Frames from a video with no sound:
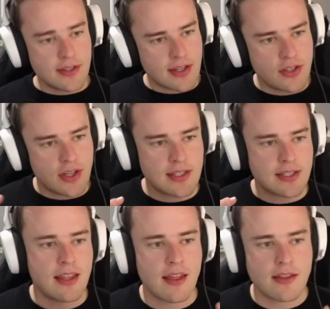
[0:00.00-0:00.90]
As you can
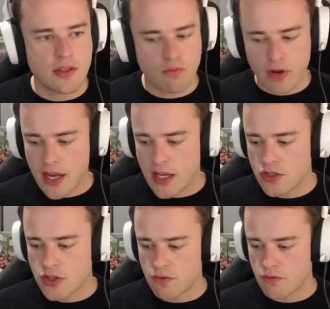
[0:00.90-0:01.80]
see there's a
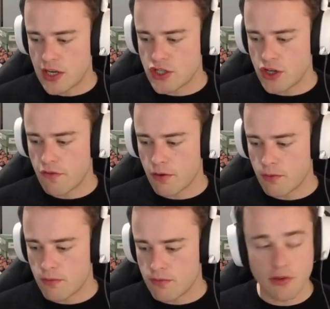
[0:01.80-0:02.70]
range ranging
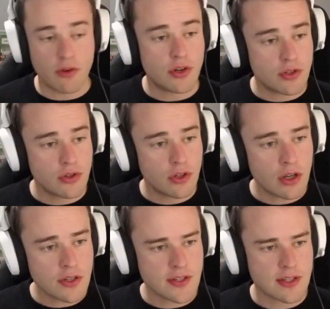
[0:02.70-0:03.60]
from 0 to 2
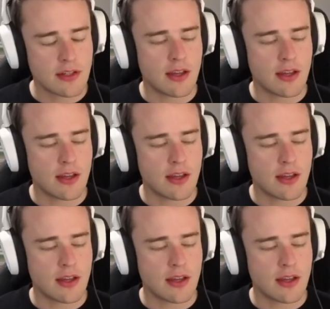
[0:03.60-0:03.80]
cost.